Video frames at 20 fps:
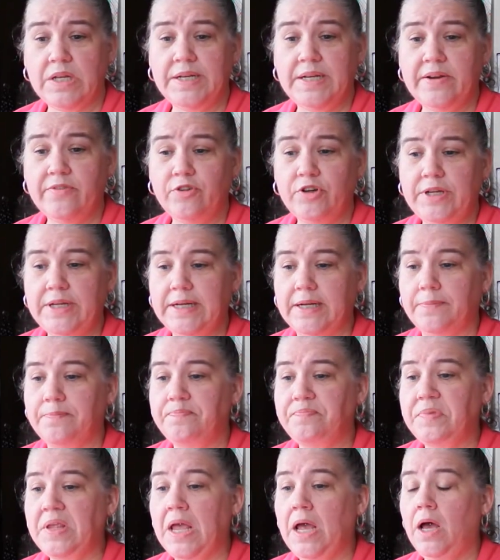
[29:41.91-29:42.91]
never did it.
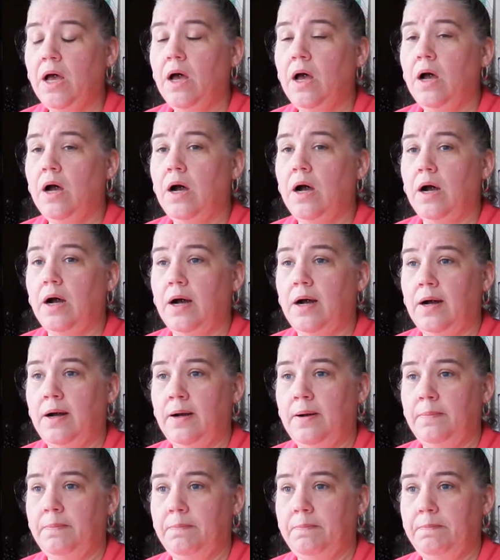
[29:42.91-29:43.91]

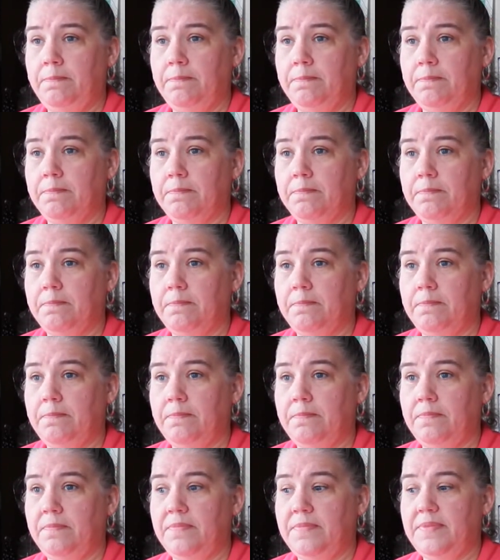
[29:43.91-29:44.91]
Um,
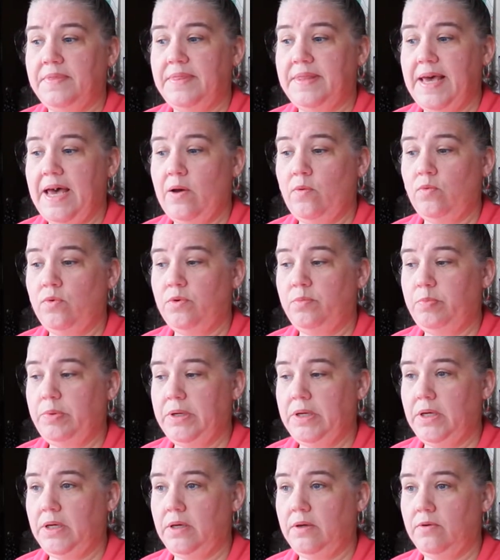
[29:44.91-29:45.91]
that would
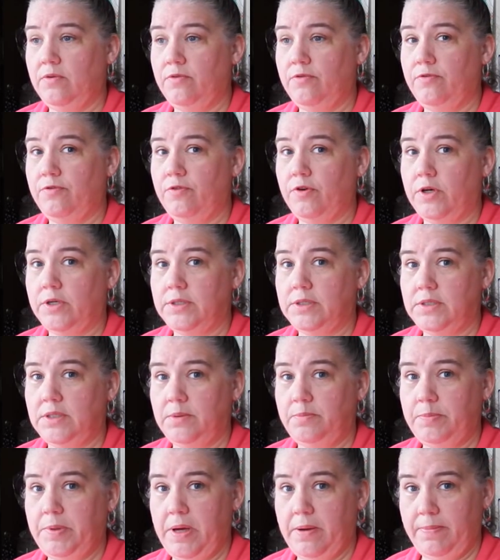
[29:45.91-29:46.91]
be
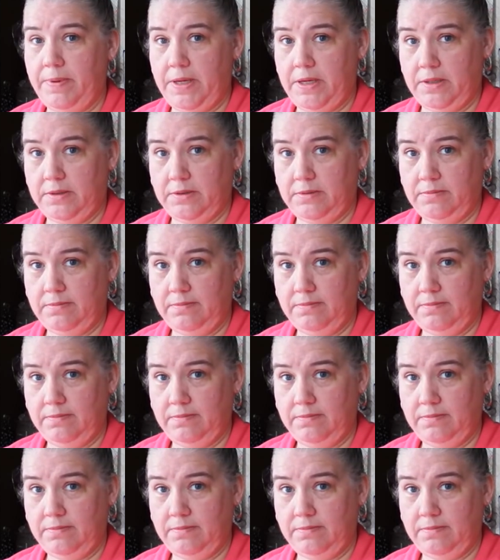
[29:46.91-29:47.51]
Frosted Pumpkin.